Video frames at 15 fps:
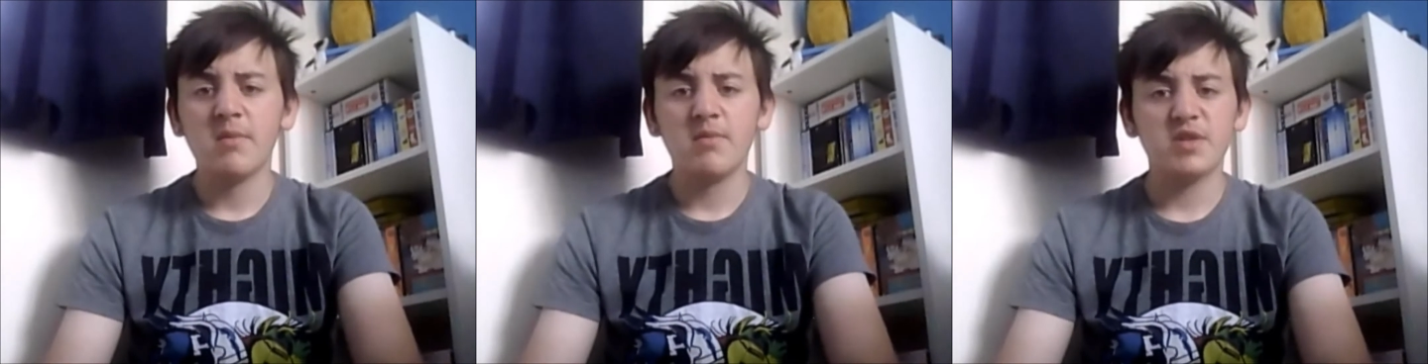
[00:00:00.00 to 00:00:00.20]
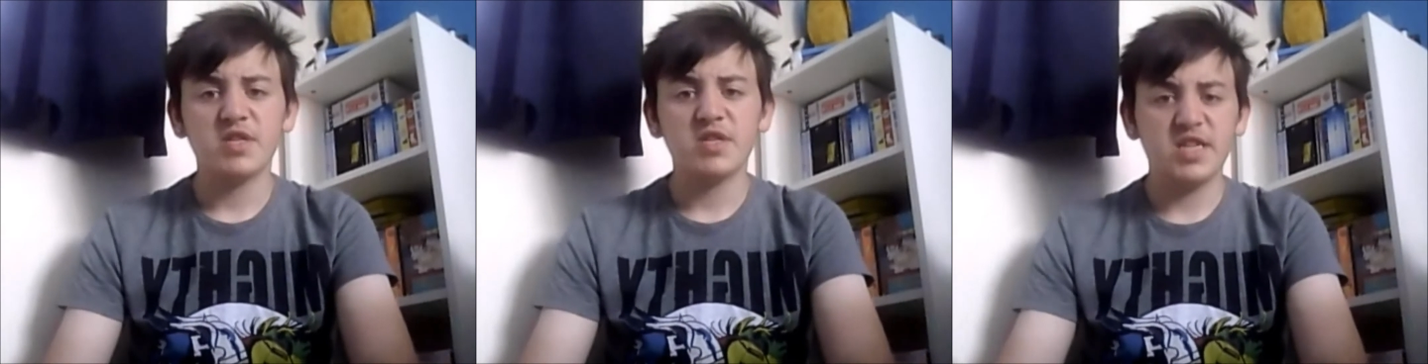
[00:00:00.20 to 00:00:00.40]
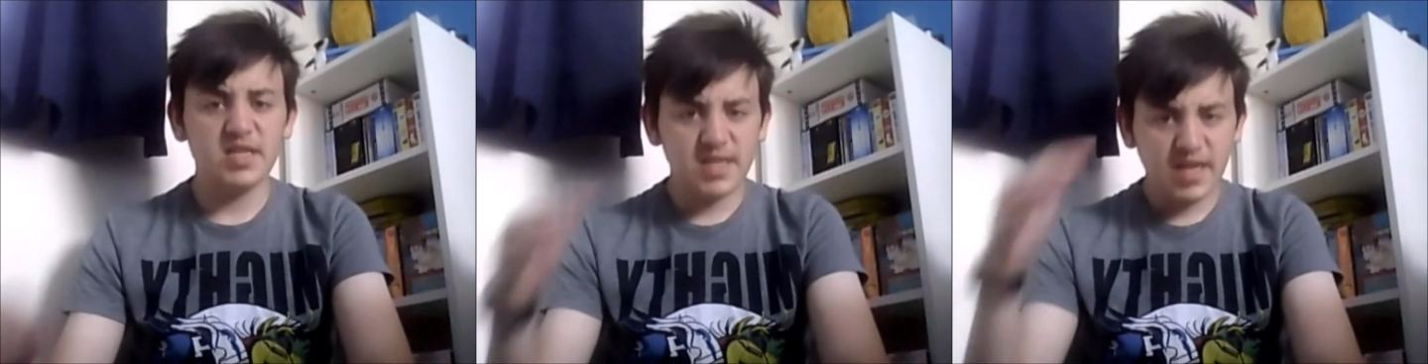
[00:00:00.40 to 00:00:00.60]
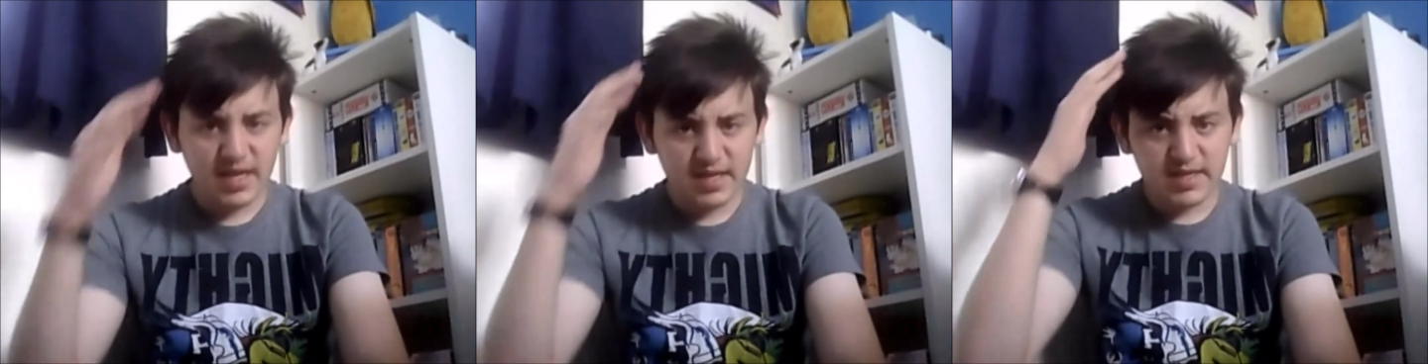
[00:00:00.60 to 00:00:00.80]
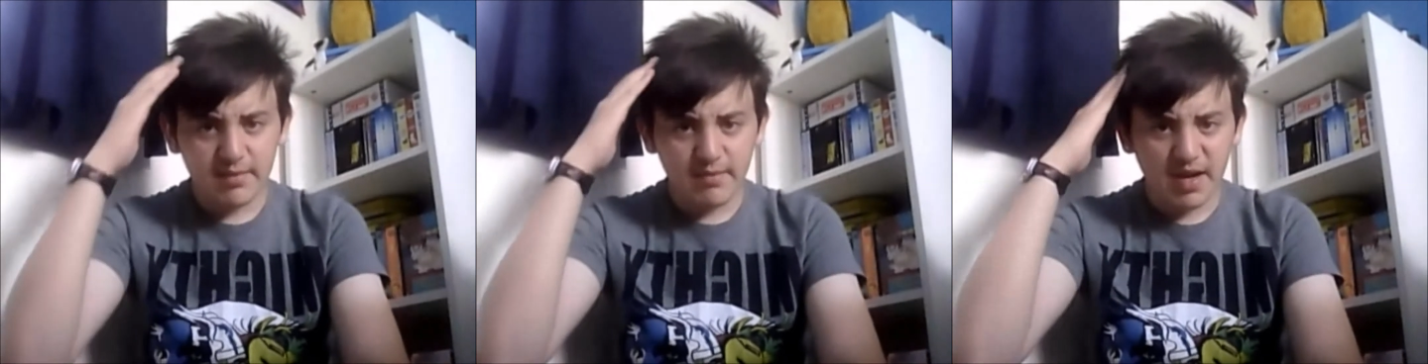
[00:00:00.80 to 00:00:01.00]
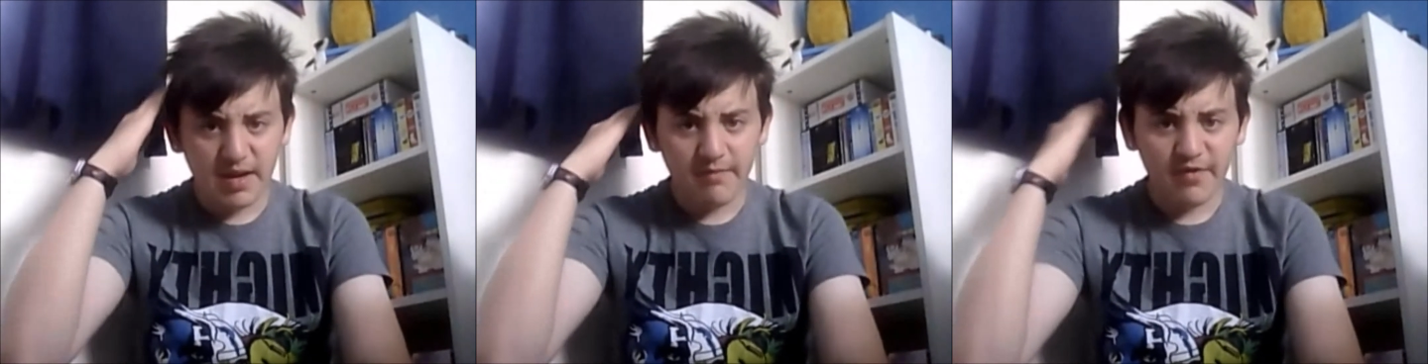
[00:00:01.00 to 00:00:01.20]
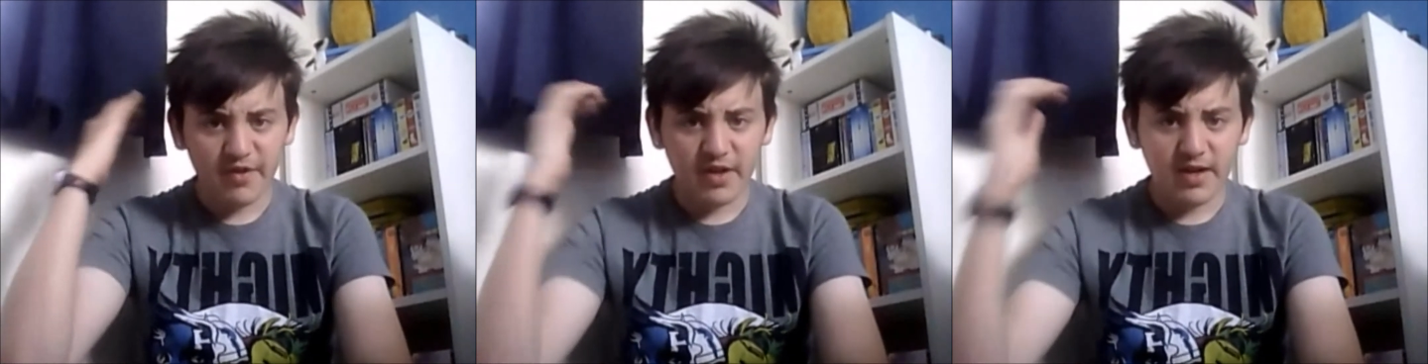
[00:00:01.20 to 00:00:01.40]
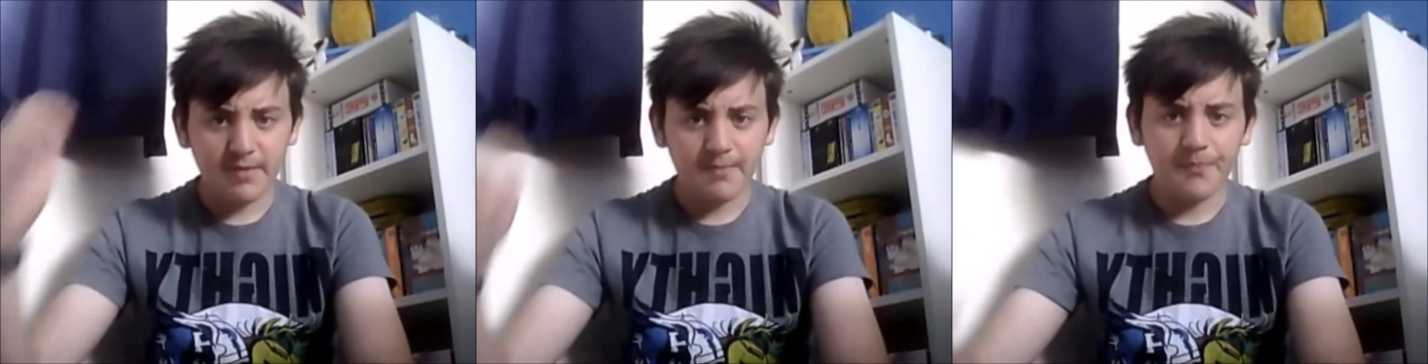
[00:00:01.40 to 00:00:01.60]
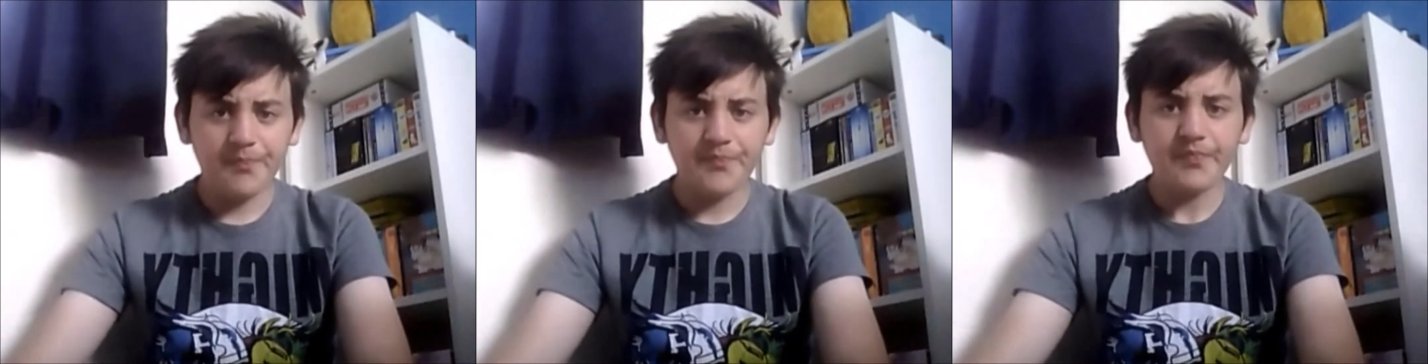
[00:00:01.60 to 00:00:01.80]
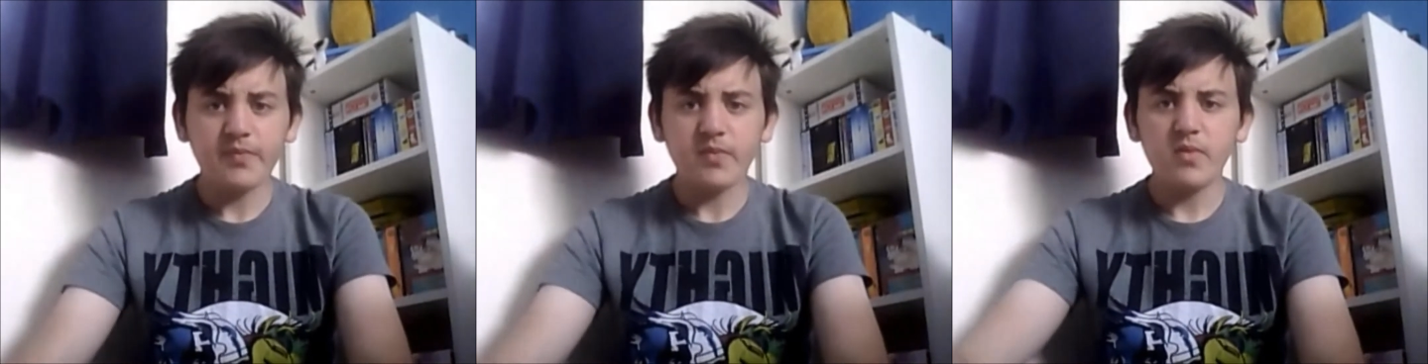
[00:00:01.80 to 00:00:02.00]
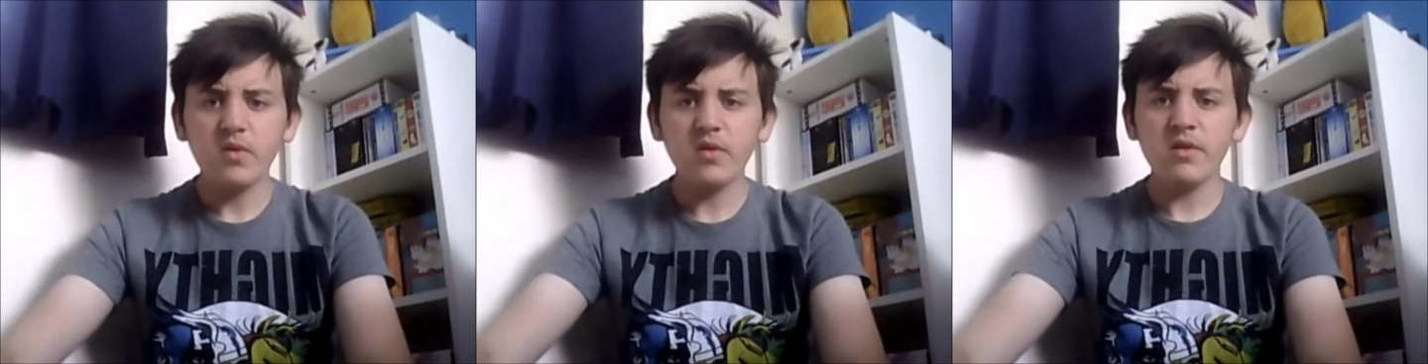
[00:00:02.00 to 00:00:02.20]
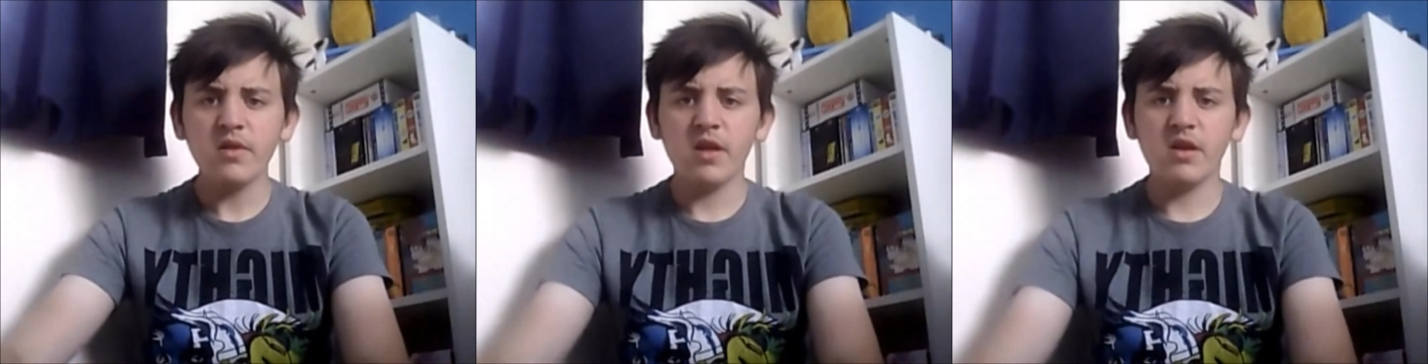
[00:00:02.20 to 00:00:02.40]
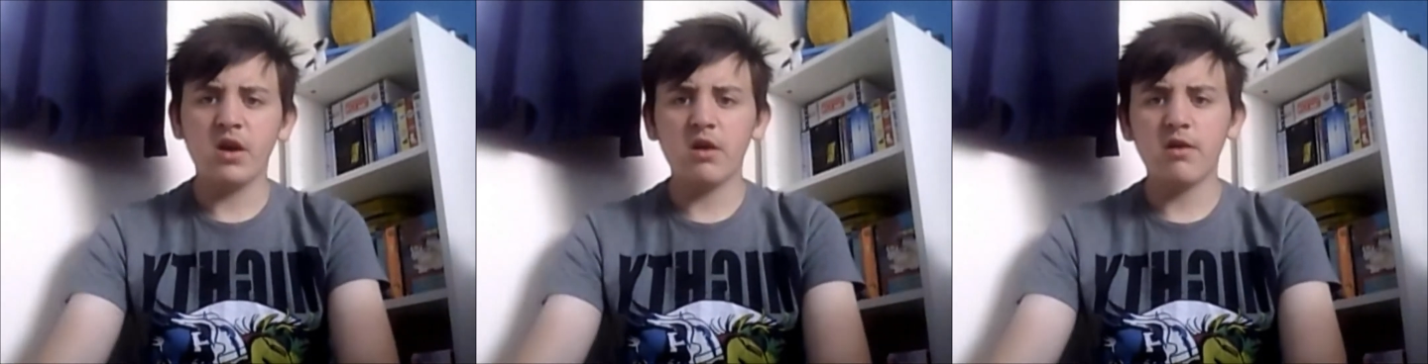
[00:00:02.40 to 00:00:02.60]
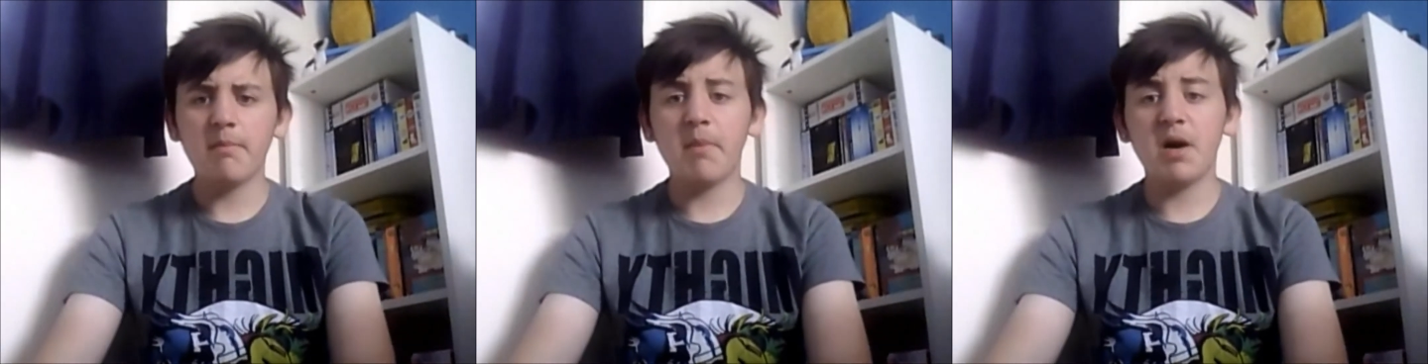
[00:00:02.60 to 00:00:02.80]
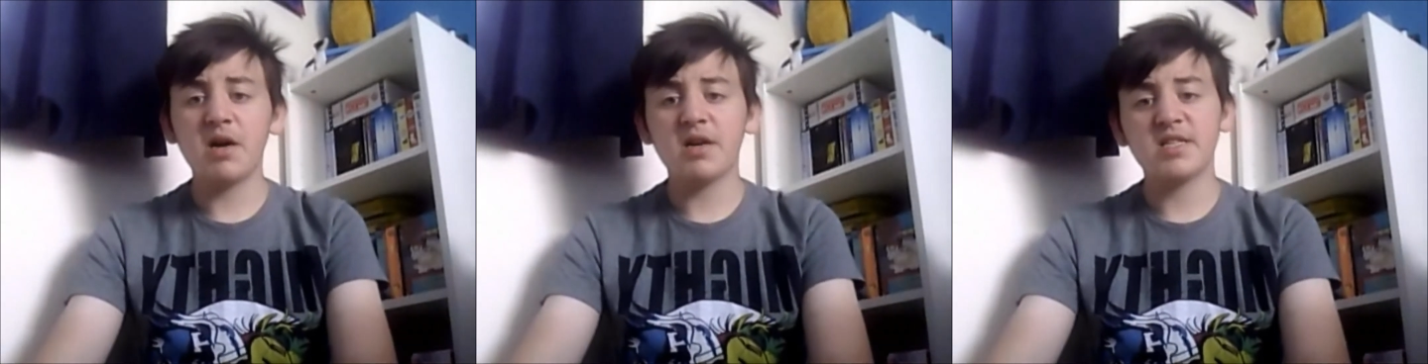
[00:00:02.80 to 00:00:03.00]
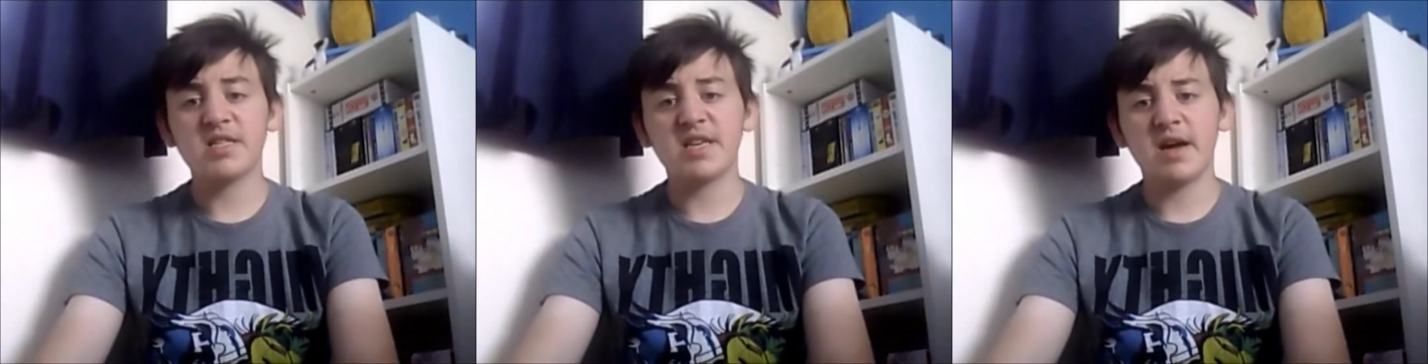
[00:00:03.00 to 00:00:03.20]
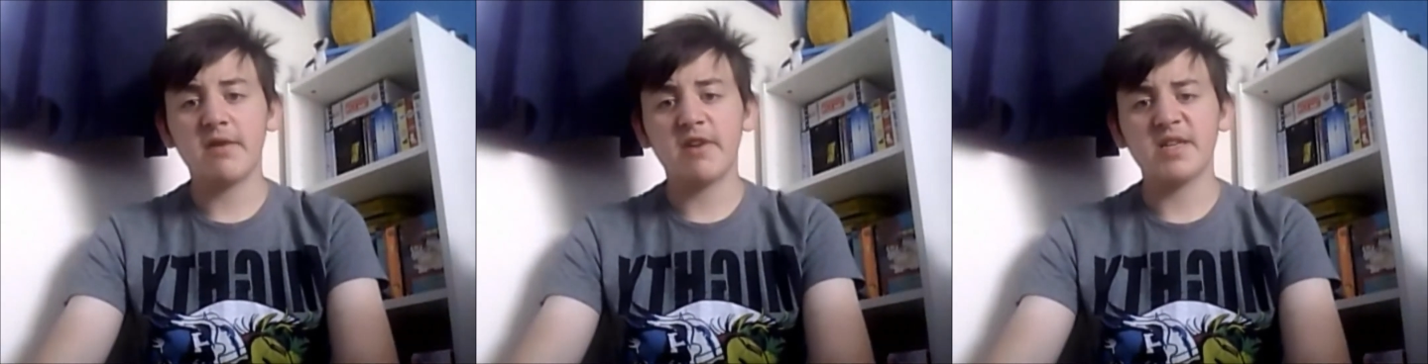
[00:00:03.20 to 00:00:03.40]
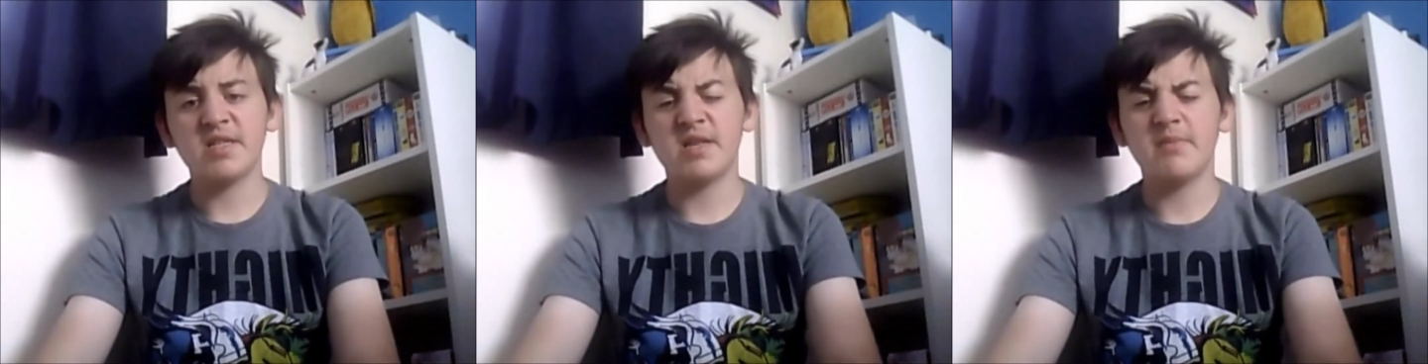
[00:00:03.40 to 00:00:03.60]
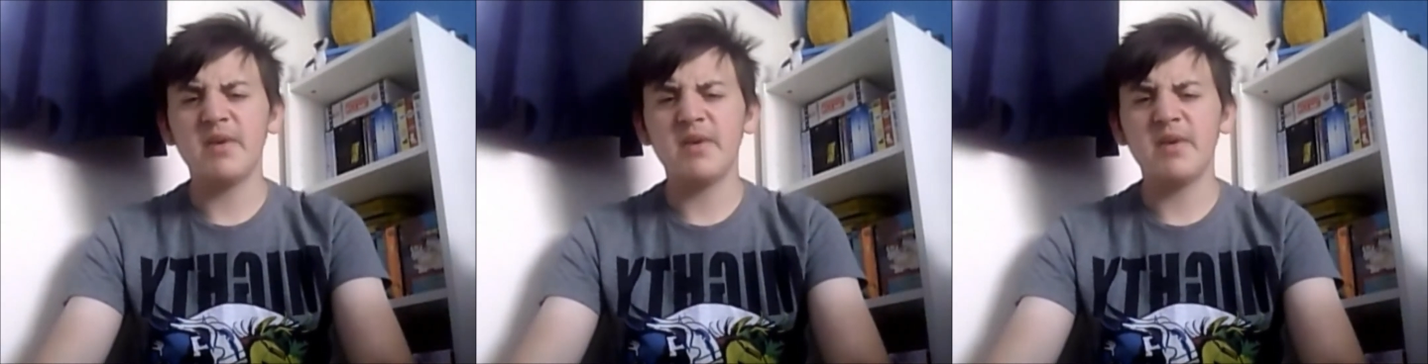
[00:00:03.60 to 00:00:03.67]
But she takes the blame for that, and her and Marcus get arrested.